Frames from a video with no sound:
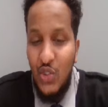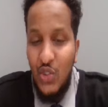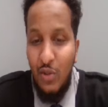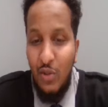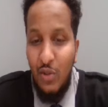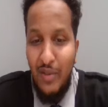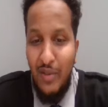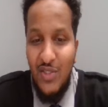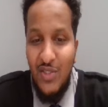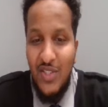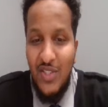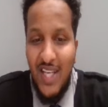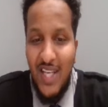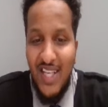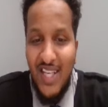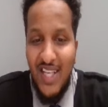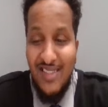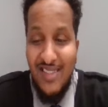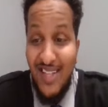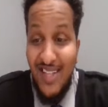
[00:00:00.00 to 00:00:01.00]
please
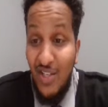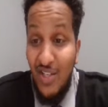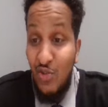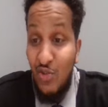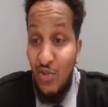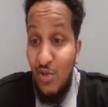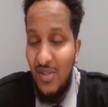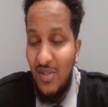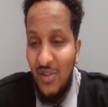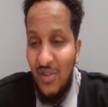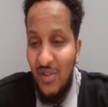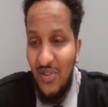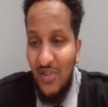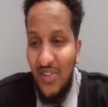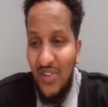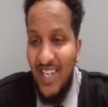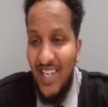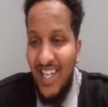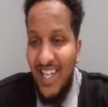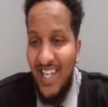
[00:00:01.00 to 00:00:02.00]
stay tuned,
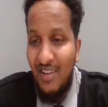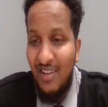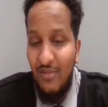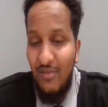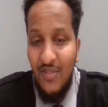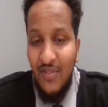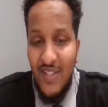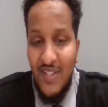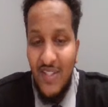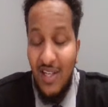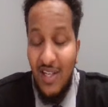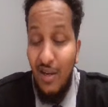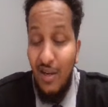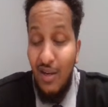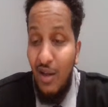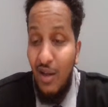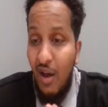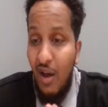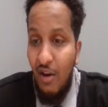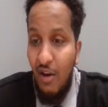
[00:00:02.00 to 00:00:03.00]
don't leave. There's a
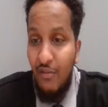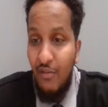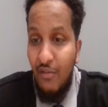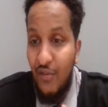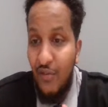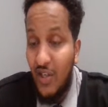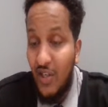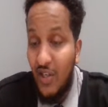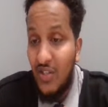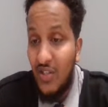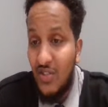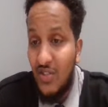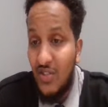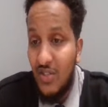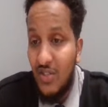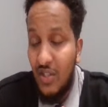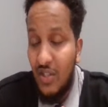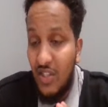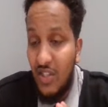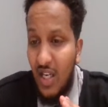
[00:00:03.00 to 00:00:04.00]
lot of
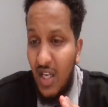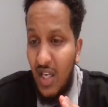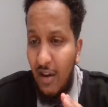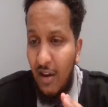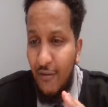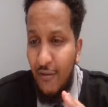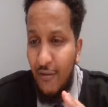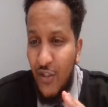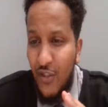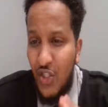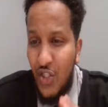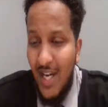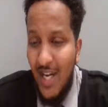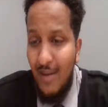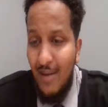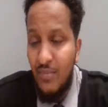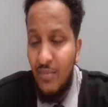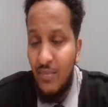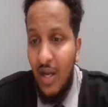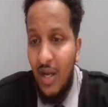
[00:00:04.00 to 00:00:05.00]
nuggets, there's a lot of
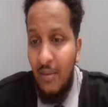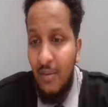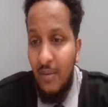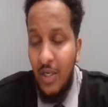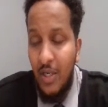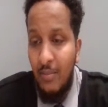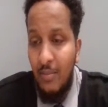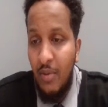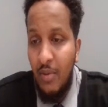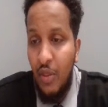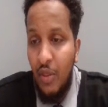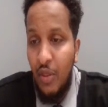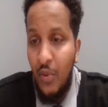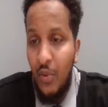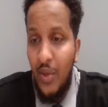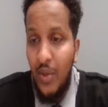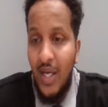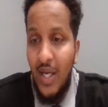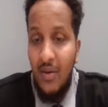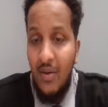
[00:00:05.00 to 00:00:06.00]
gems that I'm going to be
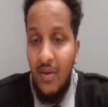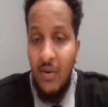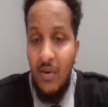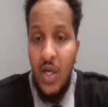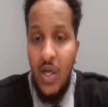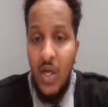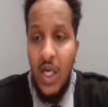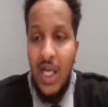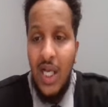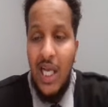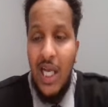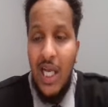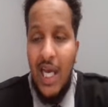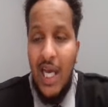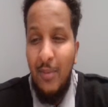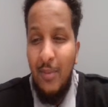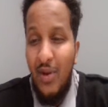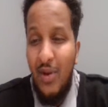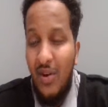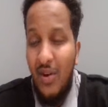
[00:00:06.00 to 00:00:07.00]
throwing out,
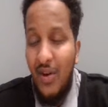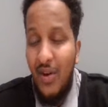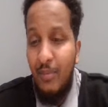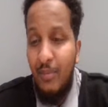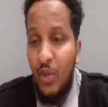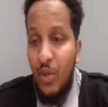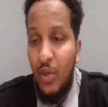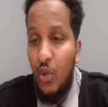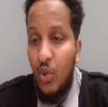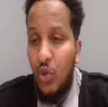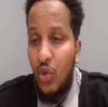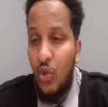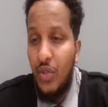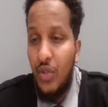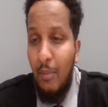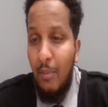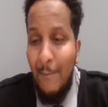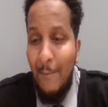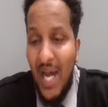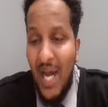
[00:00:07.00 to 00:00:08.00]
and I'm not going to be
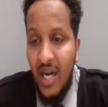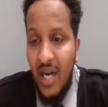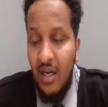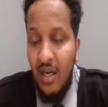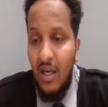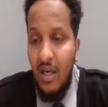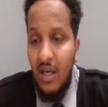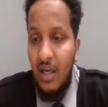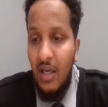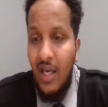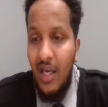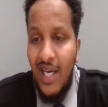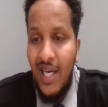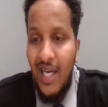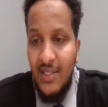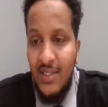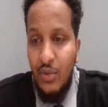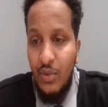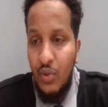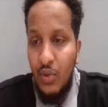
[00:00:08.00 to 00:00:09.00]
holding back
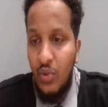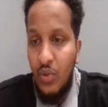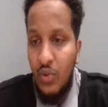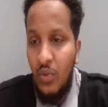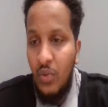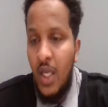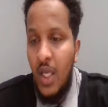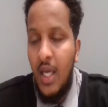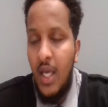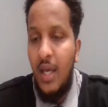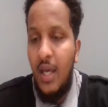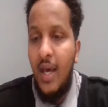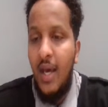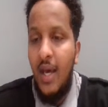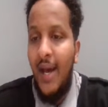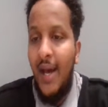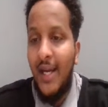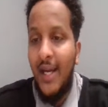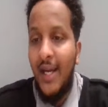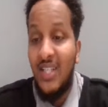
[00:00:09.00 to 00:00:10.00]
at all
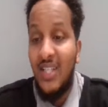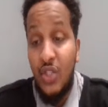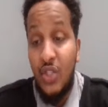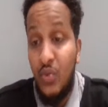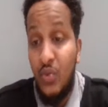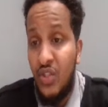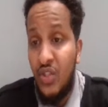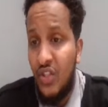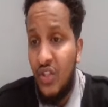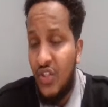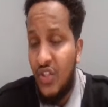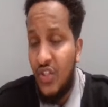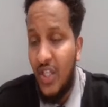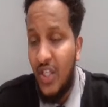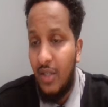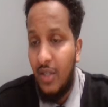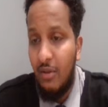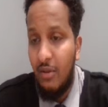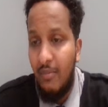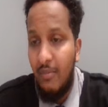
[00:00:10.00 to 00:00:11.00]
because that's what this
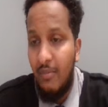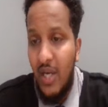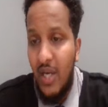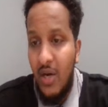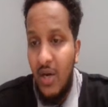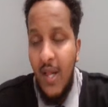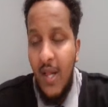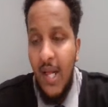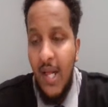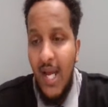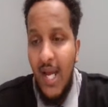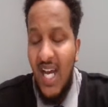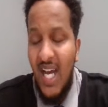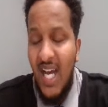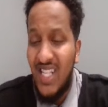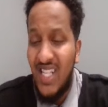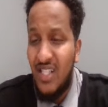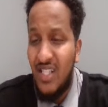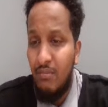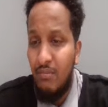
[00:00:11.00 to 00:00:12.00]
channel about.
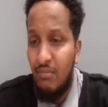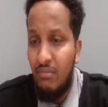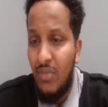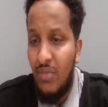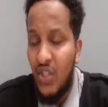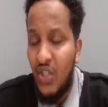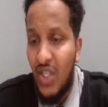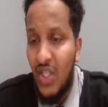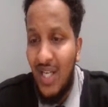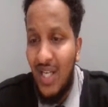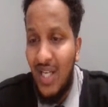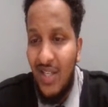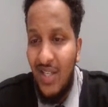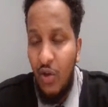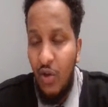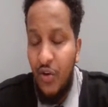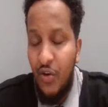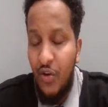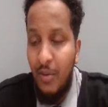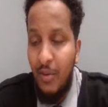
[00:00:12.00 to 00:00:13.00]
As much as I
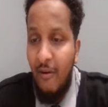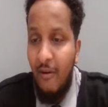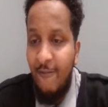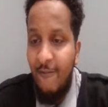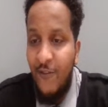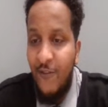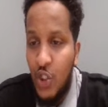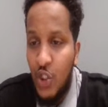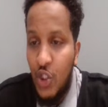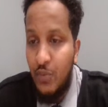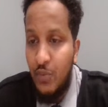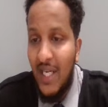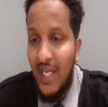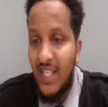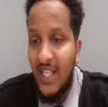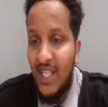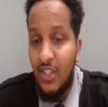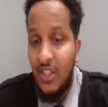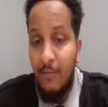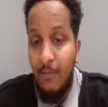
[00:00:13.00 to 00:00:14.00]
learn about Facebook
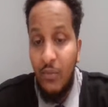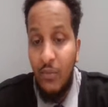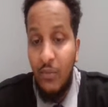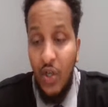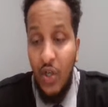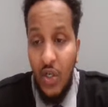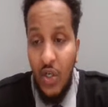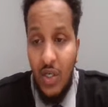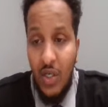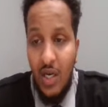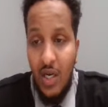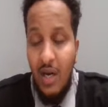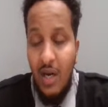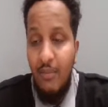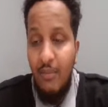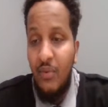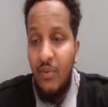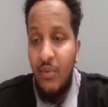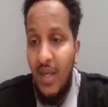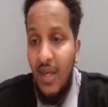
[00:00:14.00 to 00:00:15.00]
ads, I'm going to
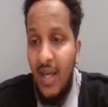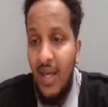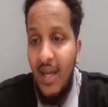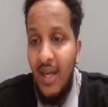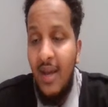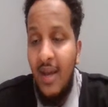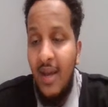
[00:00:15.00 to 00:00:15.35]
come here